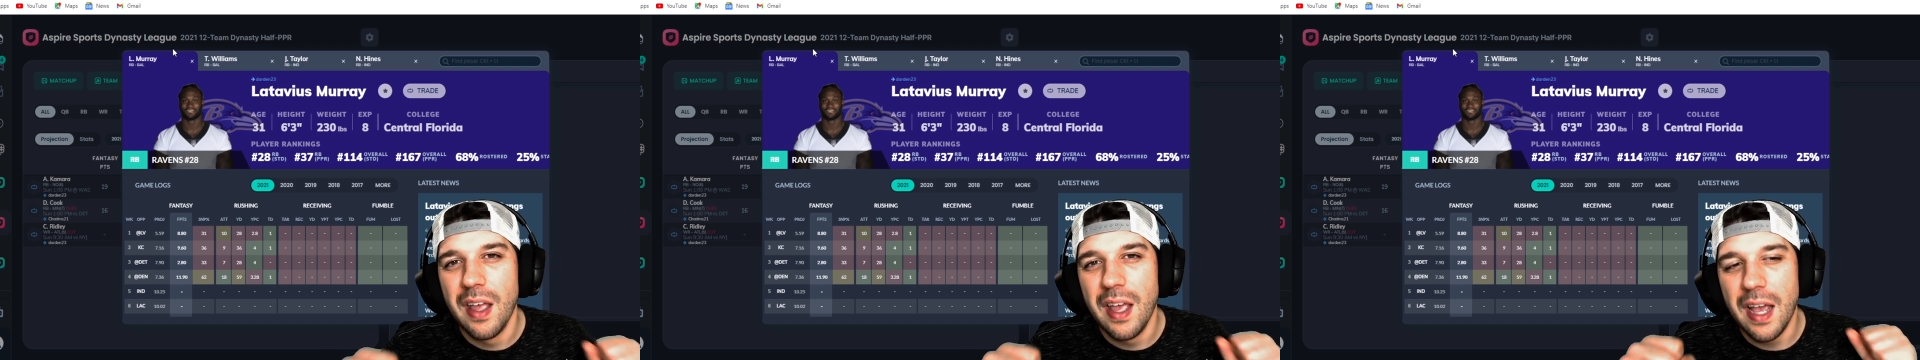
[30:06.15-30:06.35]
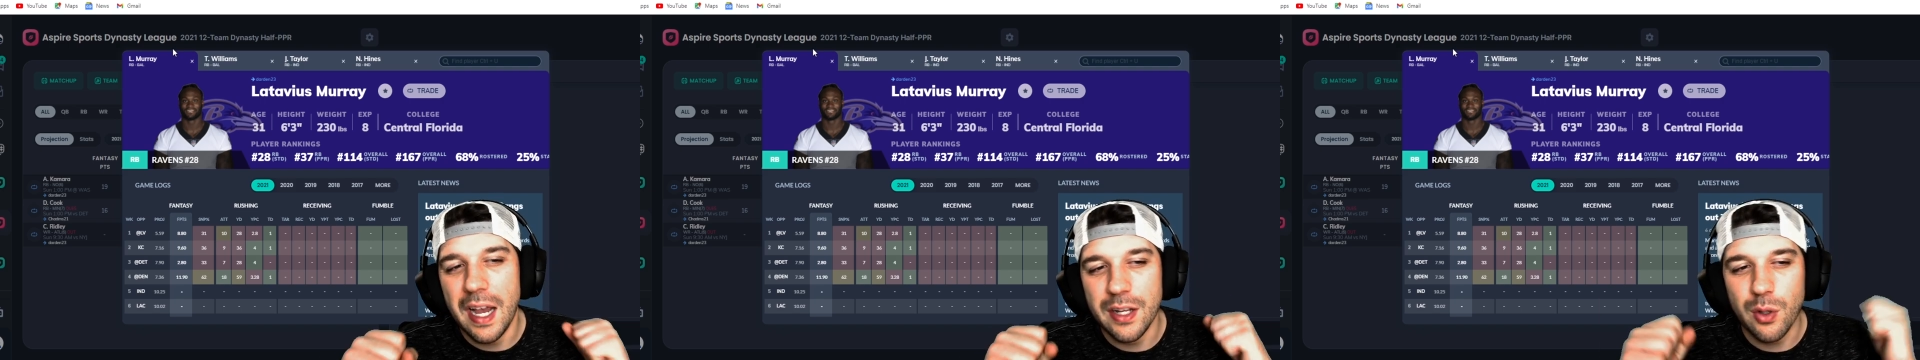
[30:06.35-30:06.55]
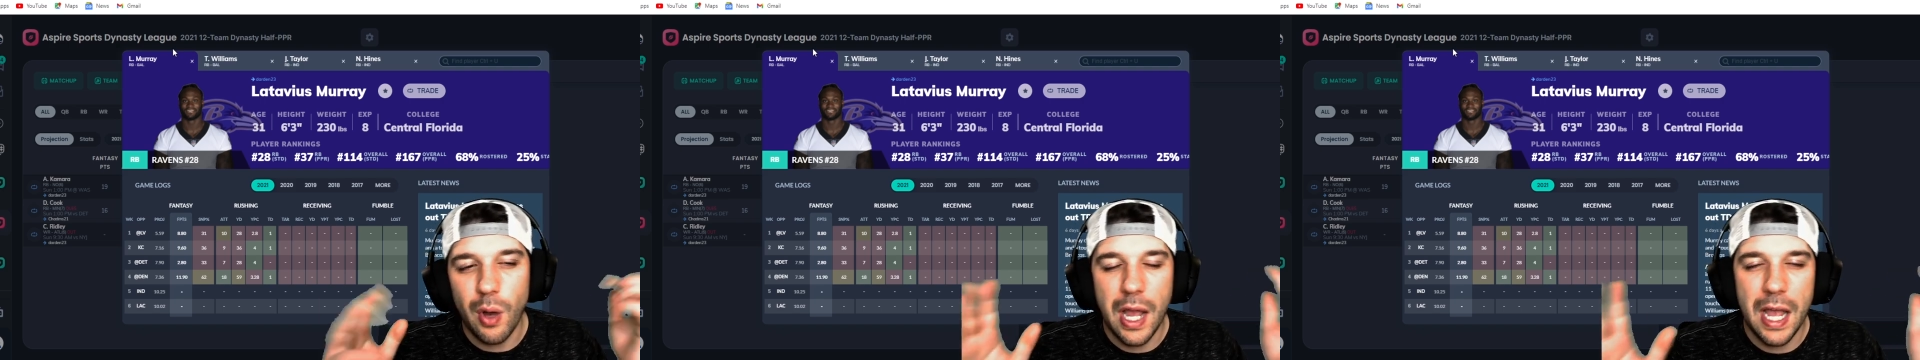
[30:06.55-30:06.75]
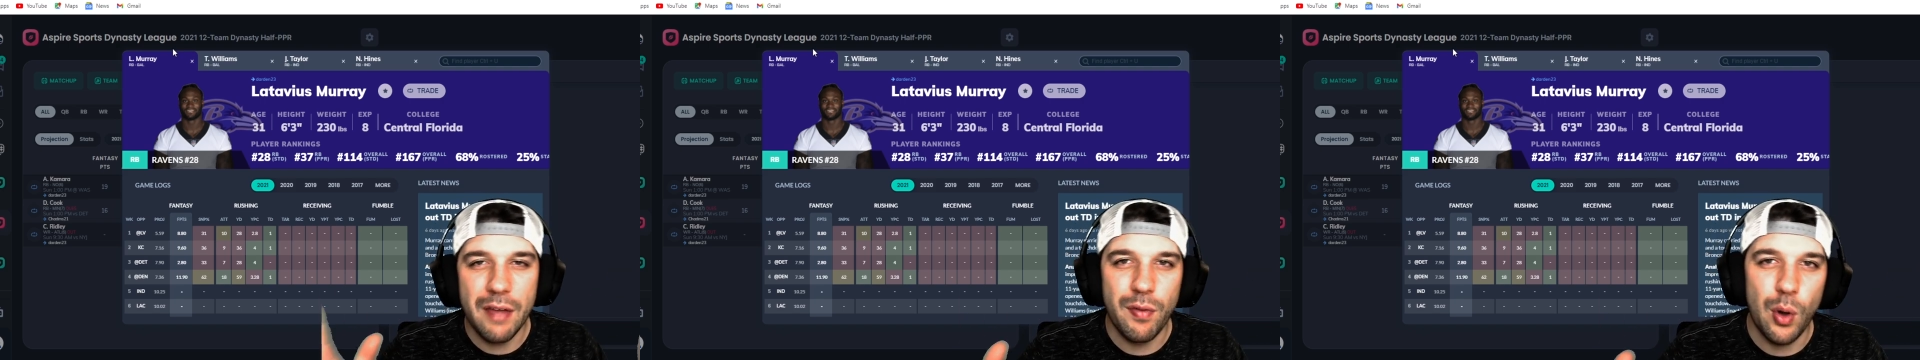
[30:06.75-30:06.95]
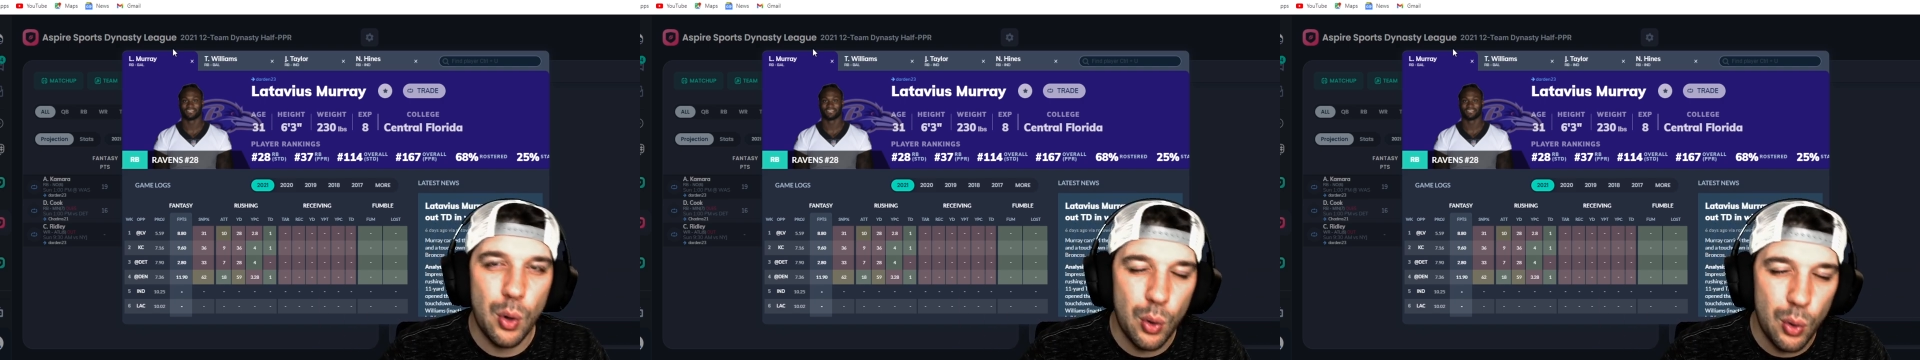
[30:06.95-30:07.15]
I don't have a
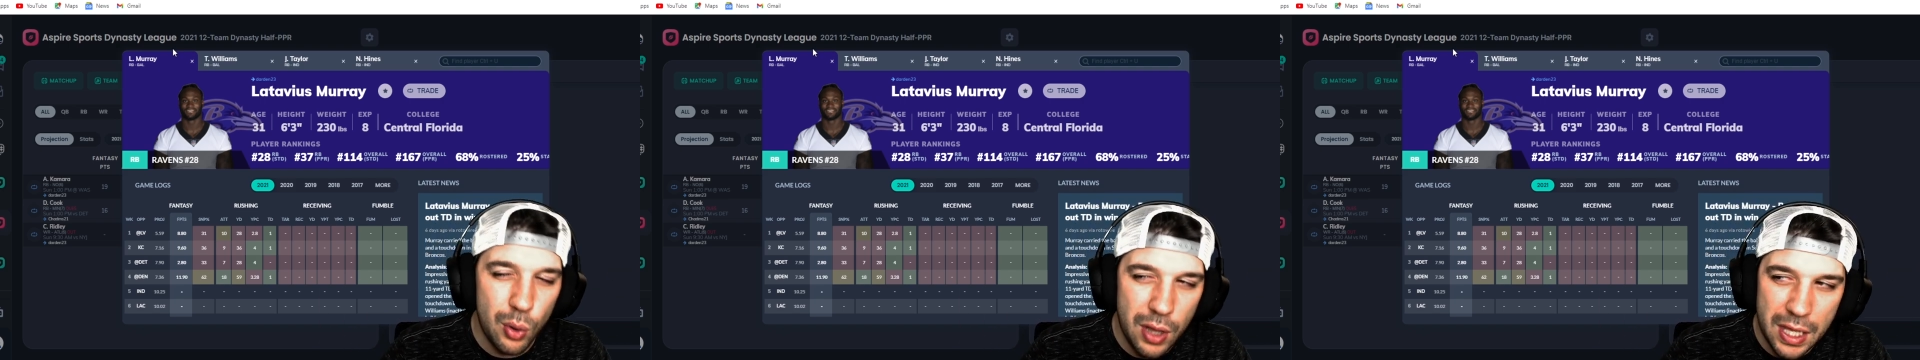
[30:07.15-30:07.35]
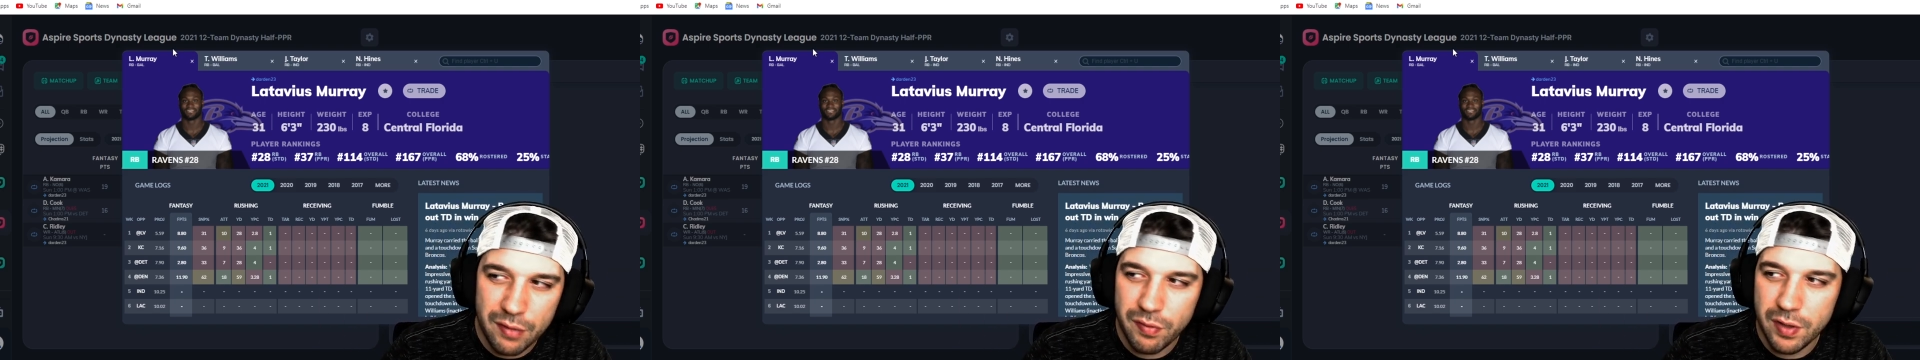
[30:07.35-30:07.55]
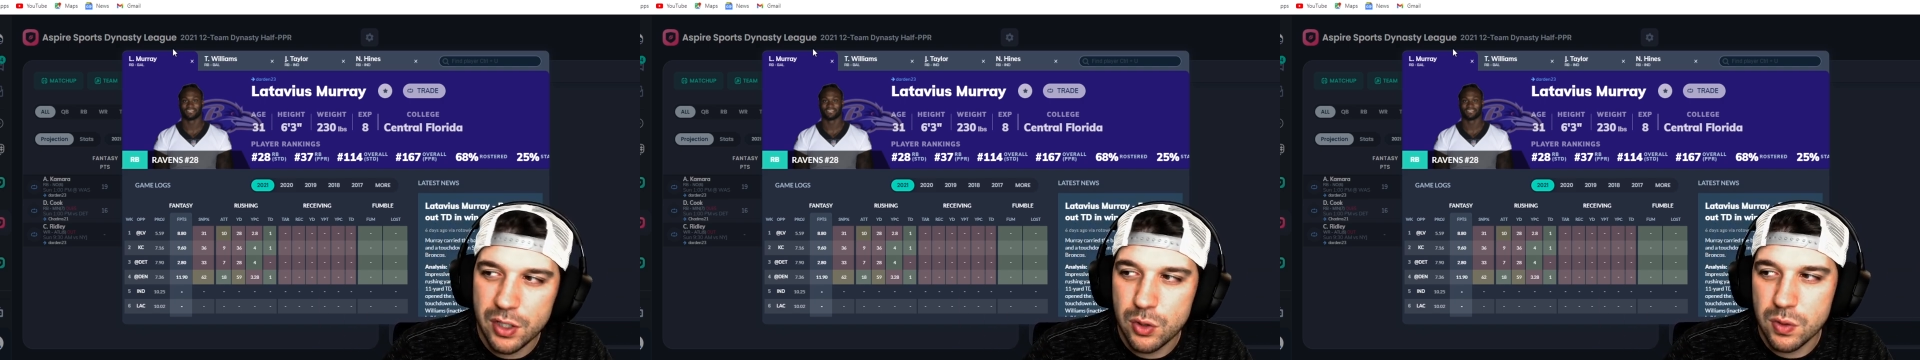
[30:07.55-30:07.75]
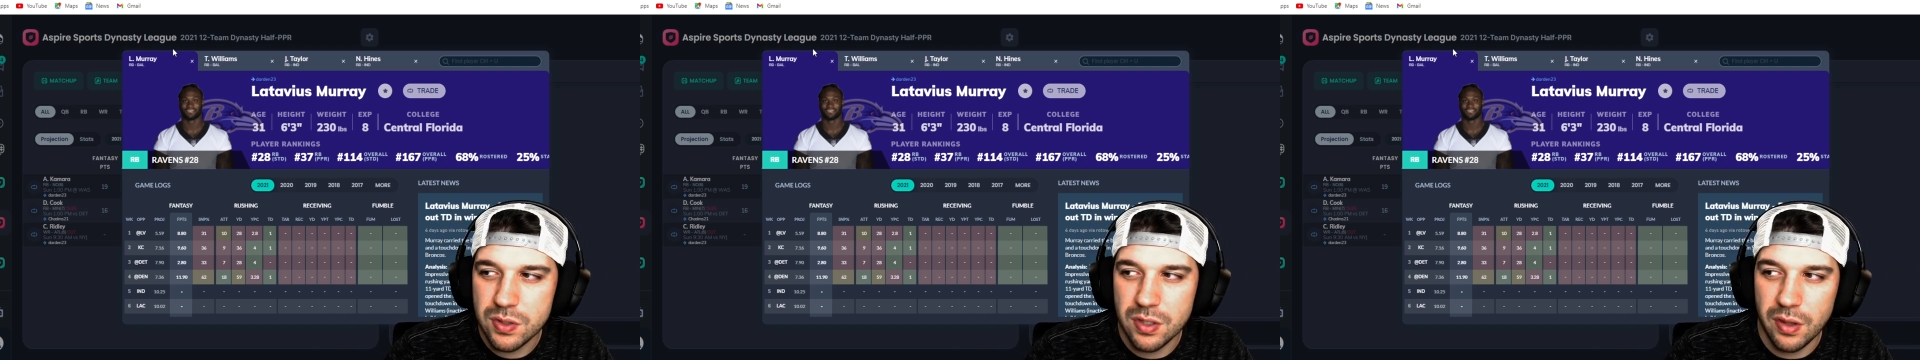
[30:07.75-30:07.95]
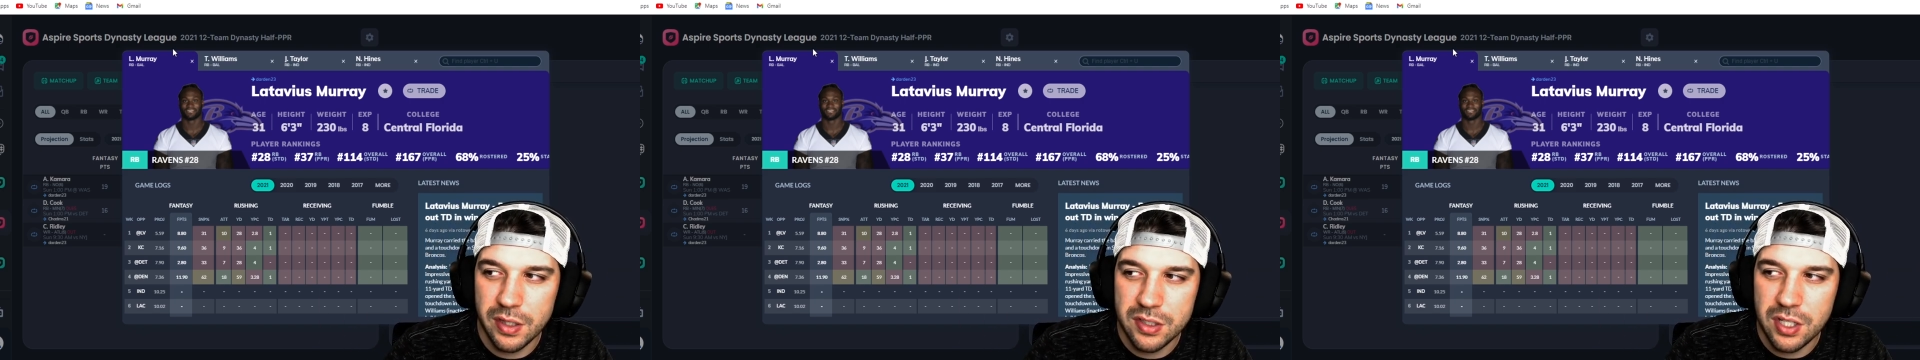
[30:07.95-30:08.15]
whole lot of interest in
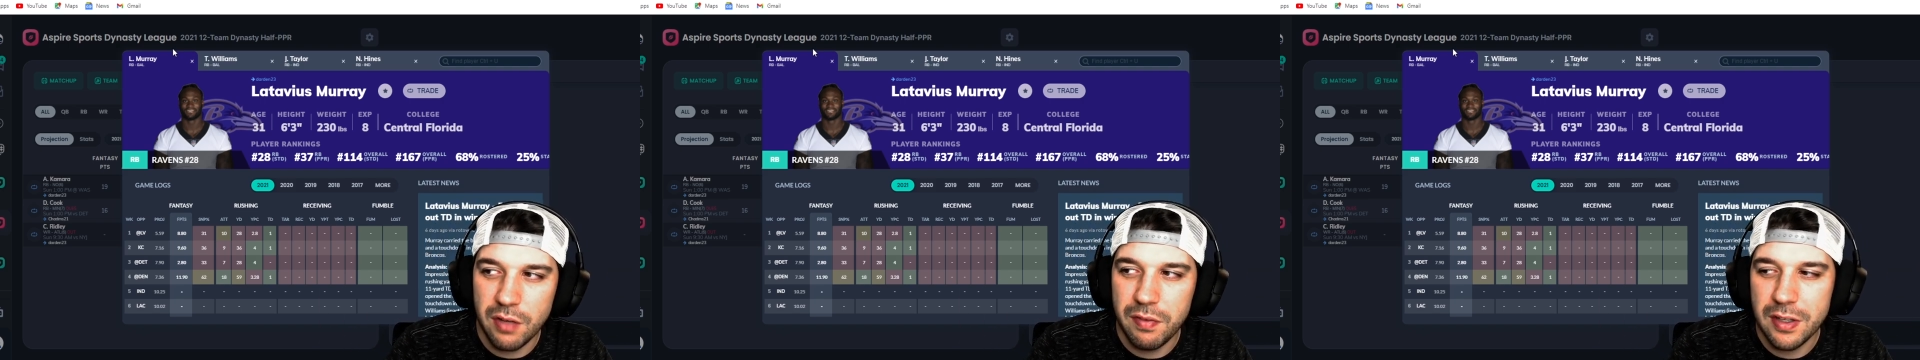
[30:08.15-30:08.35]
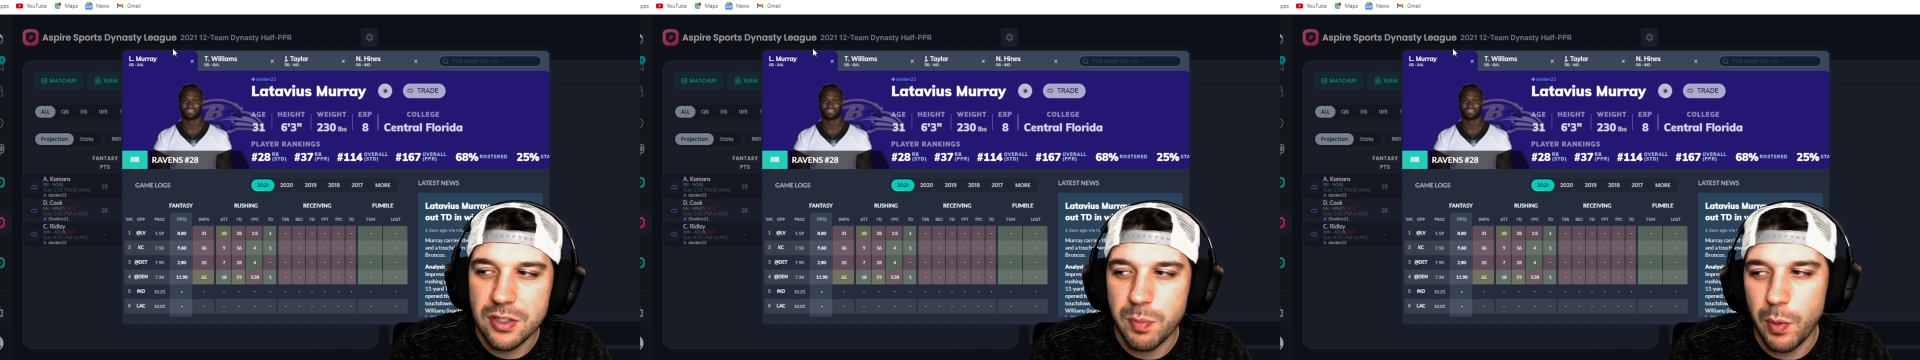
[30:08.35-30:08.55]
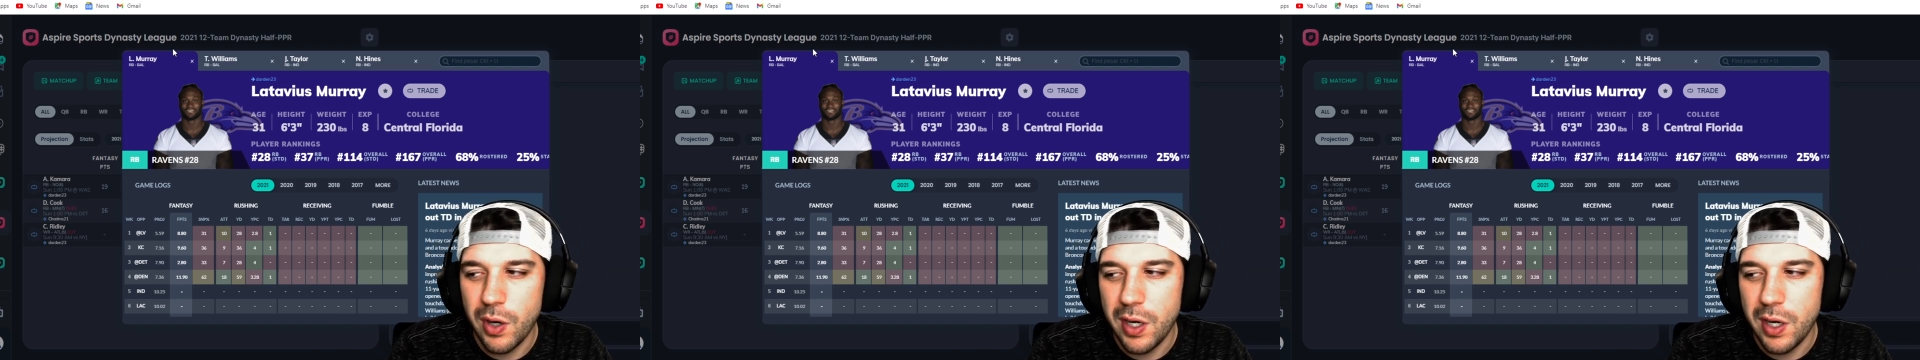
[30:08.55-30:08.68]
Latavius Murray.